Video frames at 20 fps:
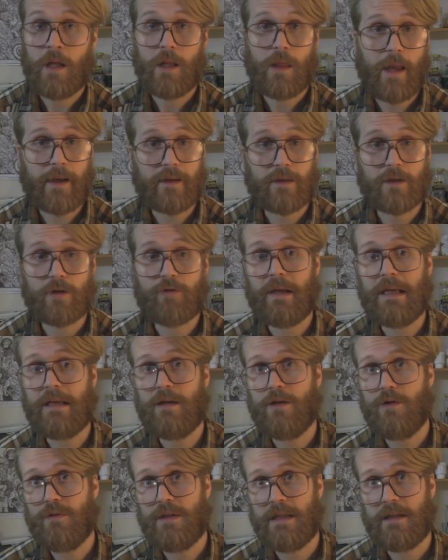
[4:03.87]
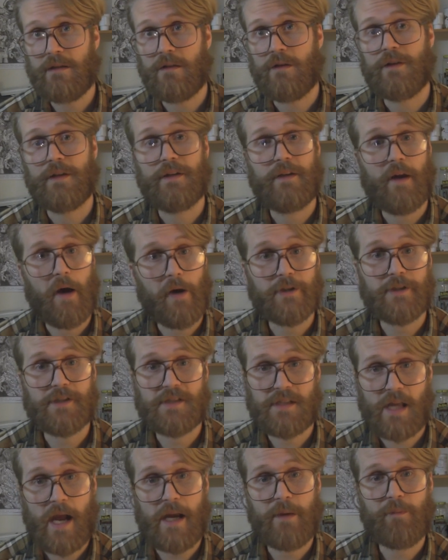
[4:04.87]
like the Green New Deal that Dr.
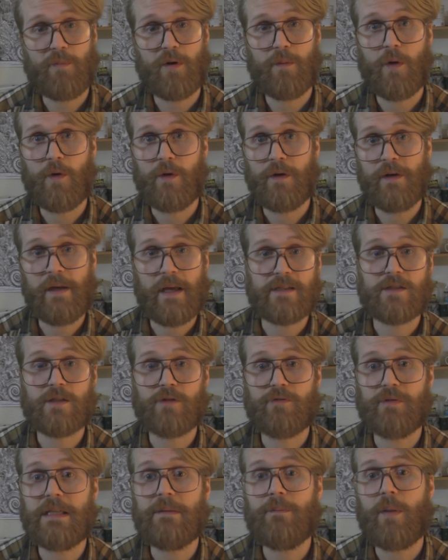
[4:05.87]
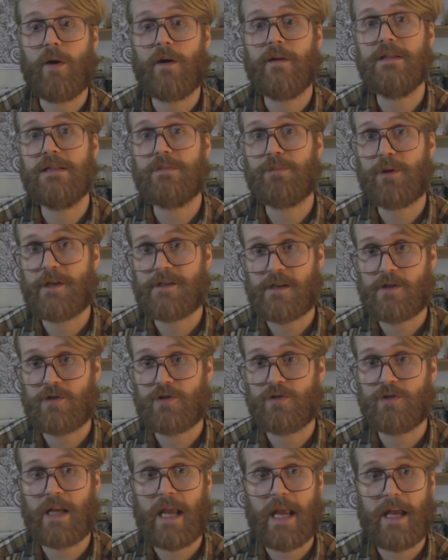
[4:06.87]
Stein promoted as the Green Party's
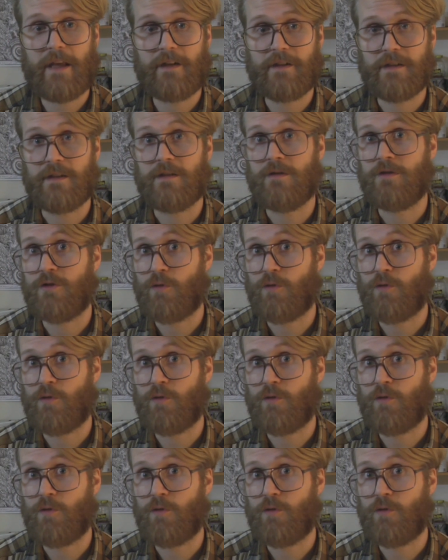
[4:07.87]
presidential candidate in